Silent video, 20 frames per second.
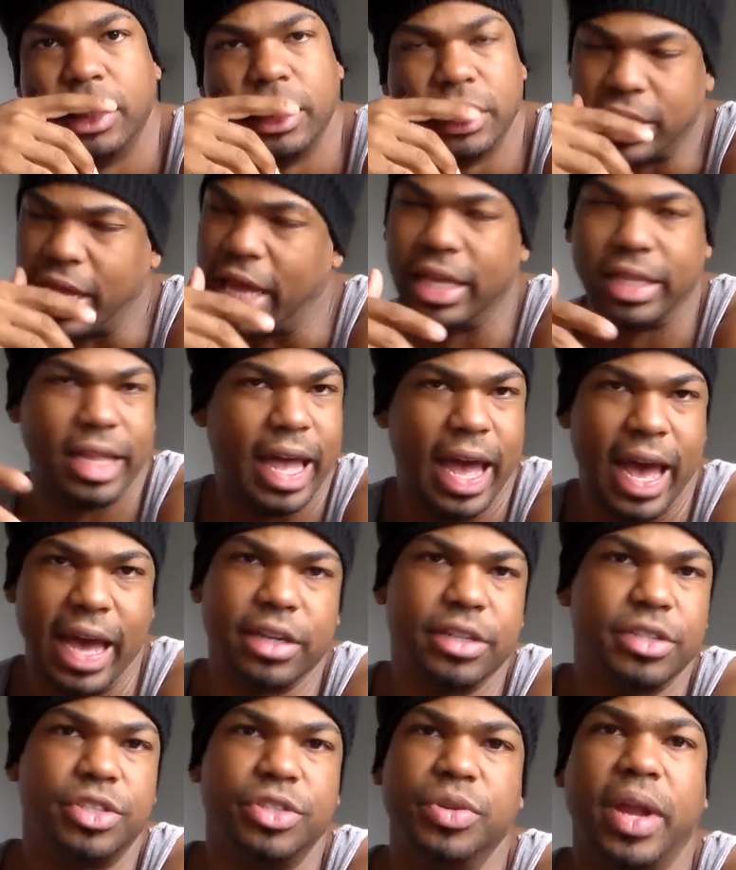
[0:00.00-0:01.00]
It's not the
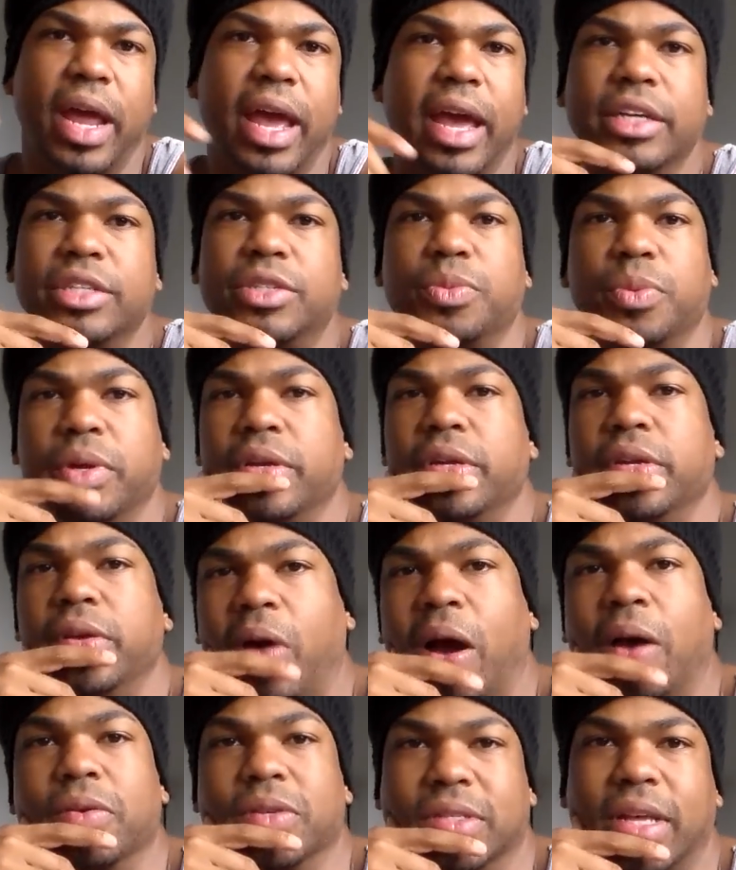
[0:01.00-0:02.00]
attitude age where
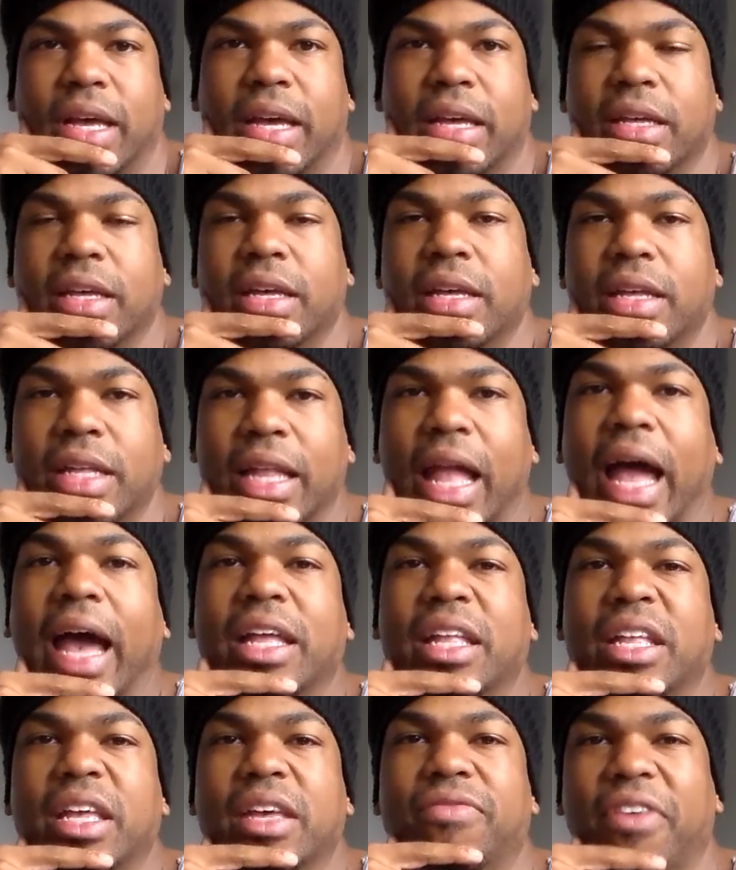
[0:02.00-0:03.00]
I was like
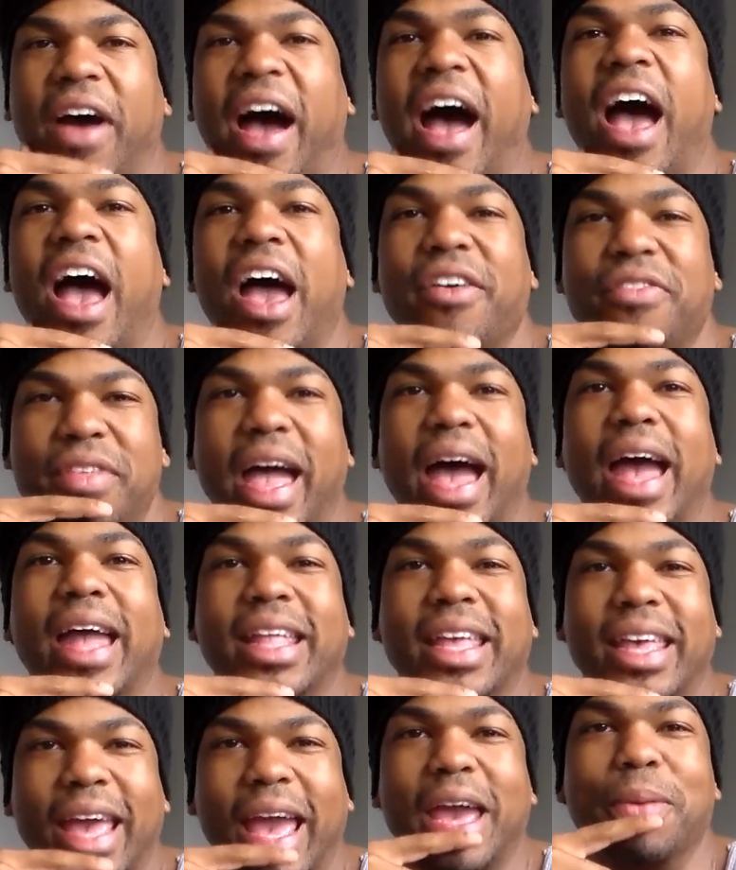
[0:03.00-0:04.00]
95,
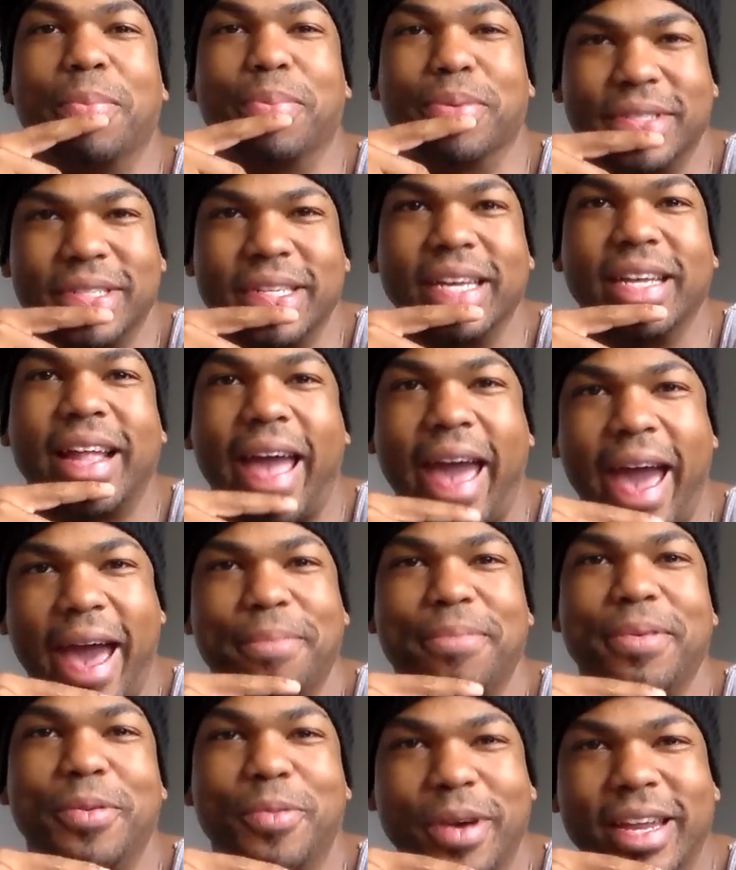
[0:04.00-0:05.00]
98%
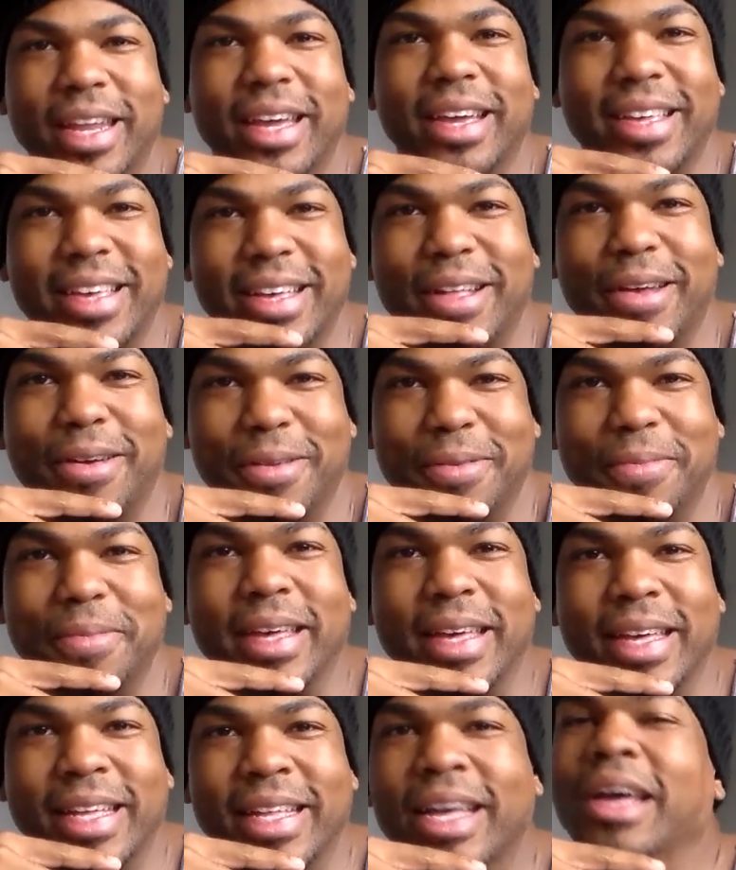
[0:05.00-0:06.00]
happy with it, you know what I
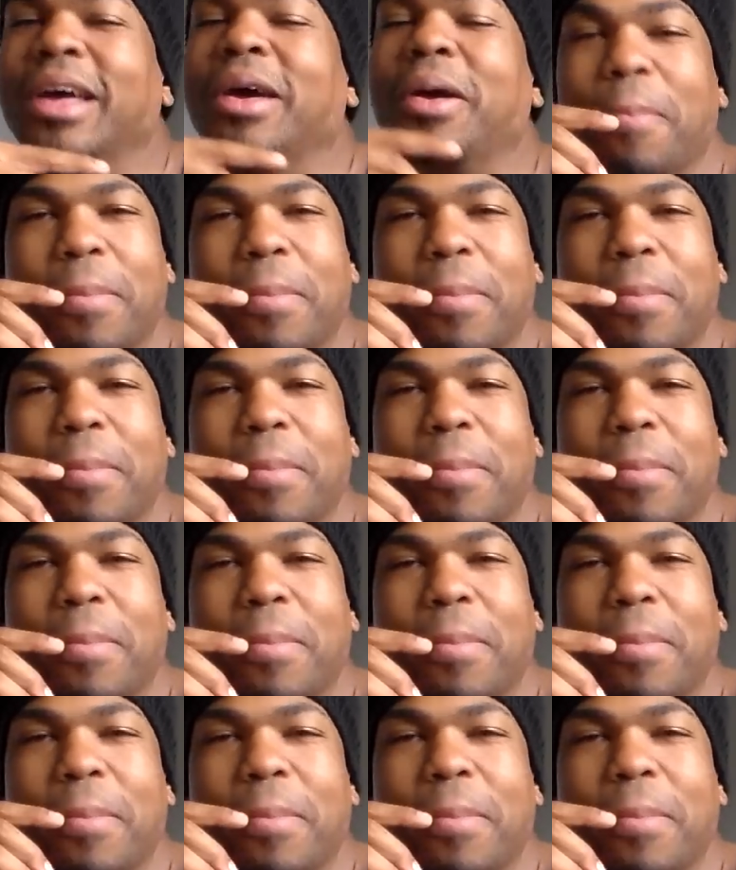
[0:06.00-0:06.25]
mean?